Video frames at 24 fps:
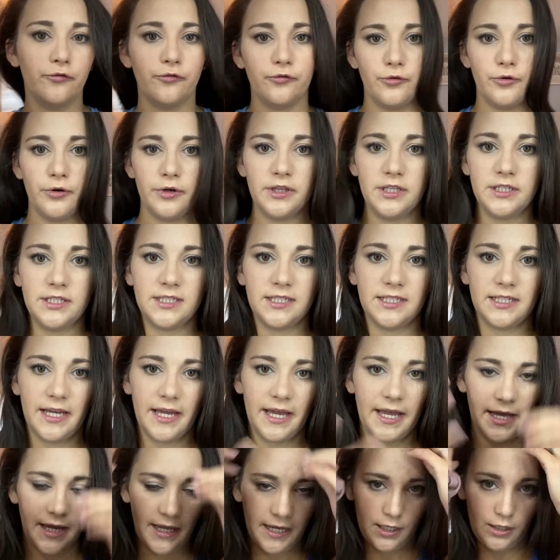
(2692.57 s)
for the
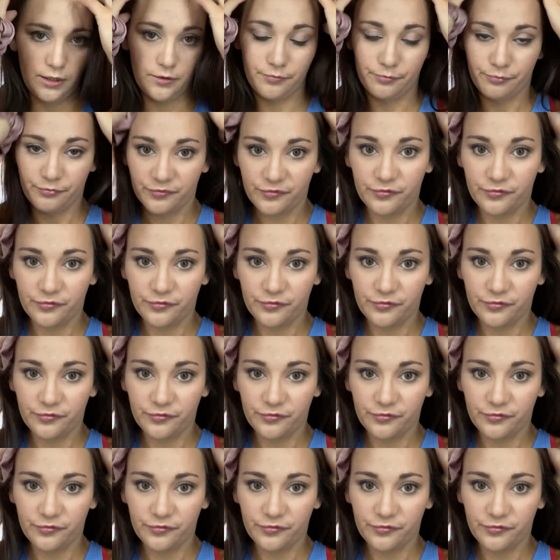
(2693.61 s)
day.